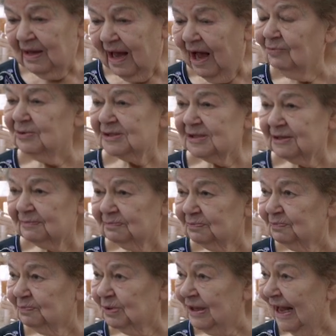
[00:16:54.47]
how was
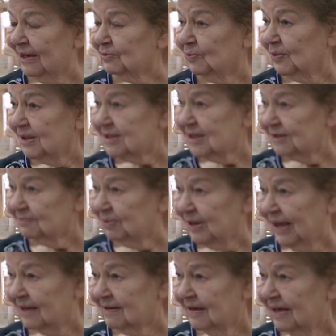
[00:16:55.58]
it planned? Was it
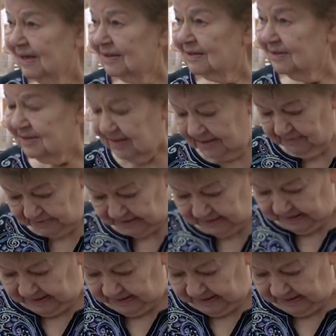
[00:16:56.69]
planned? There seem,